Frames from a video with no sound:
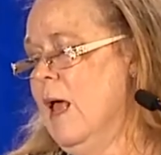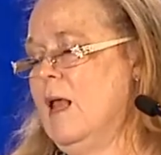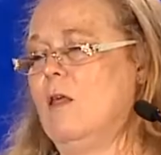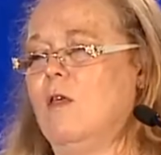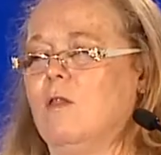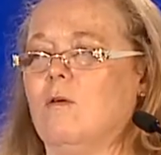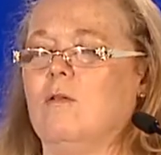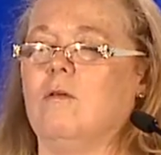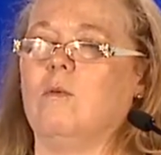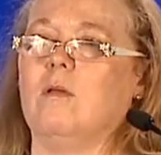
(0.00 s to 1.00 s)
And I think
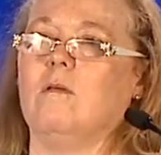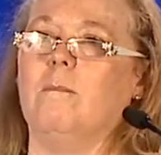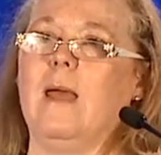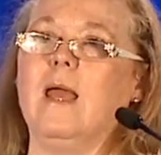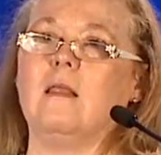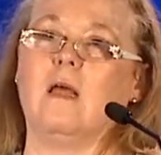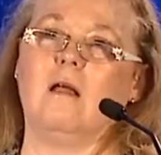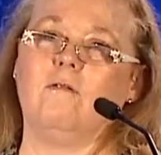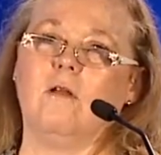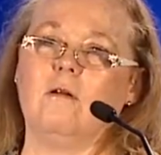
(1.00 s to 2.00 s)
the real debate that
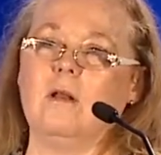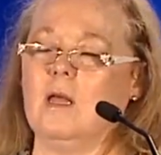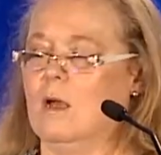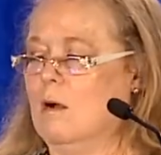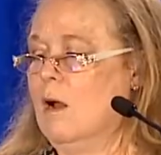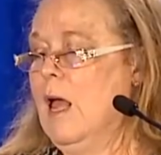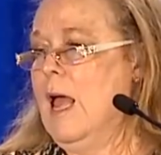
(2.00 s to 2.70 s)
I've noted here,